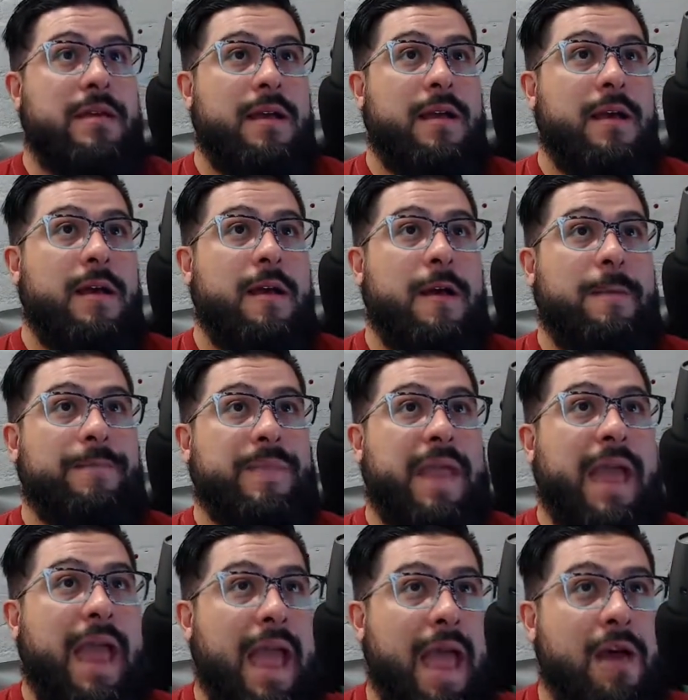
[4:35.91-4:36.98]

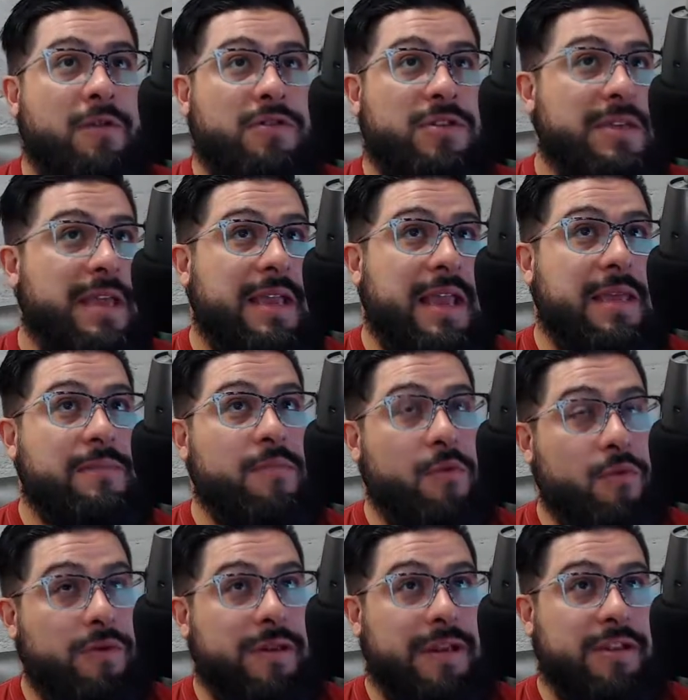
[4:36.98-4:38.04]
How to get a
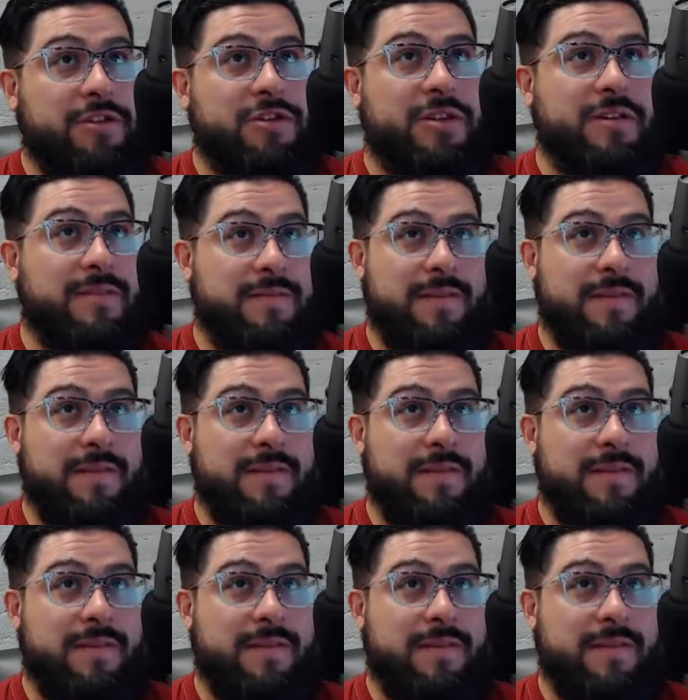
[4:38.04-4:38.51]
mortgage.